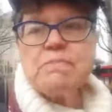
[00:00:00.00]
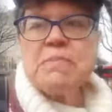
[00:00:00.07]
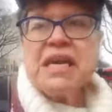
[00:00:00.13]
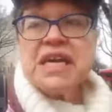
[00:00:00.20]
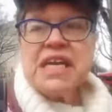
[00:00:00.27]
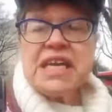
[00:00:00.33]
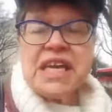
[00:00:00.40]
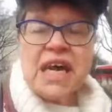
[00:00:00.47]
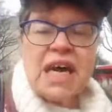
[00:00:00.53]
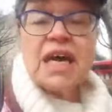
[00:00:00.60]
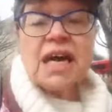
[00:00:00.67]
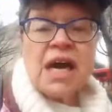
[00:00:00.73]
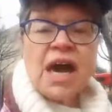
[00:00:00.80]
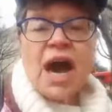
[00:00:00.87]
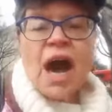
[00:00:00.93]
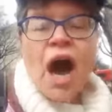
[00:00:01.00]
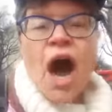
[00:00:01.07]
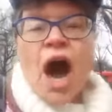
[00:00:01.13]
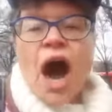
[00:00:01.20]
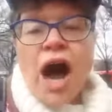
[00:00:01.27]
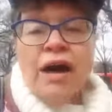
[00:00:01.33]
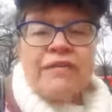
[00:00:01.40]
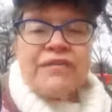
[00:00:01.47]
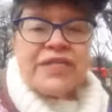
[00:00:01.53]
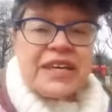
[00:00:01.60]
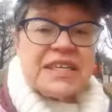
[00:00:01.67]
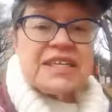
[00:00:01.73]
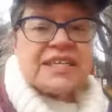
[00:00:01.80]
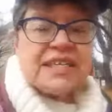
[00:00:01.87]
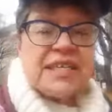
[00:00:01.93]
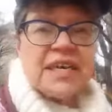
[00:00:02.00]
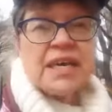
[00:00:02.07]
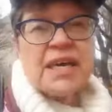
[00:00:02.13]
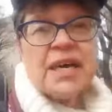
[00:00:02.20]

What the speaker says: media of this